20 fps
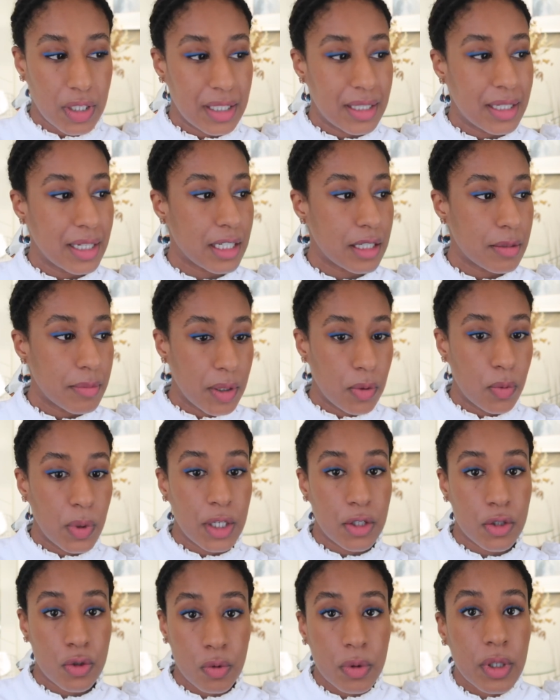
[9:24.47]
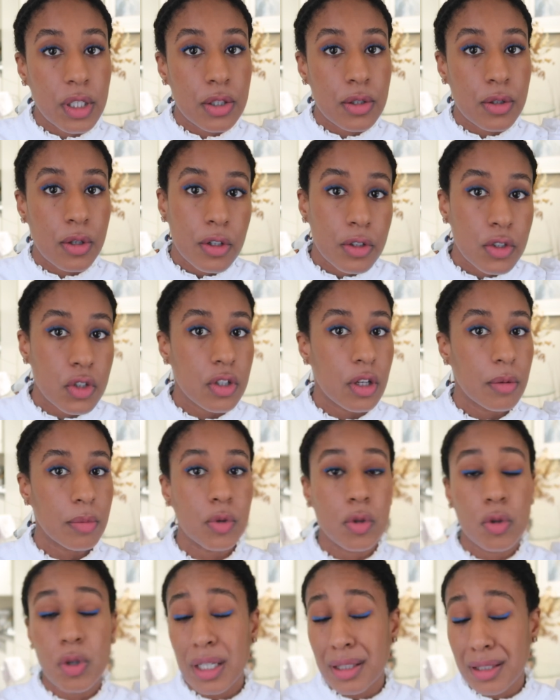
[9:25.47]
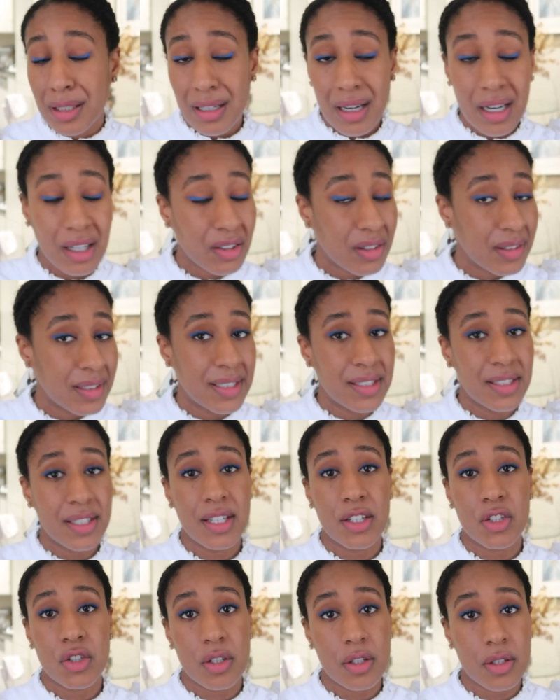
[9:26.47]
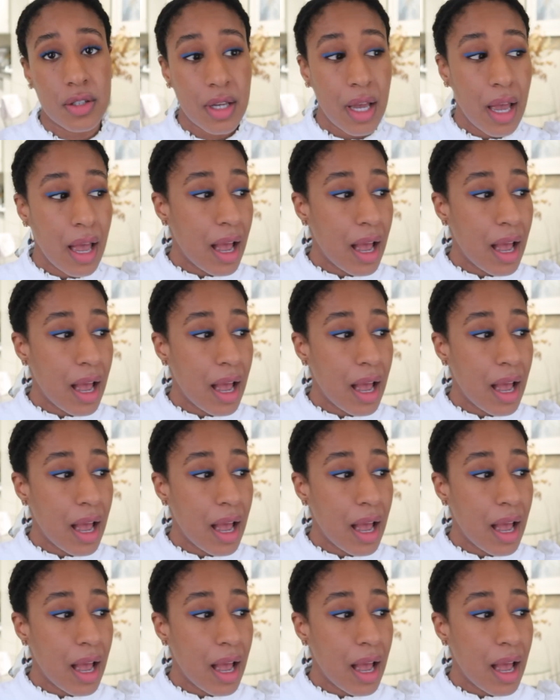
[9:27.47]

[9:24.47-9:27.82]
It takes me weeks to research them, look at their accreditations.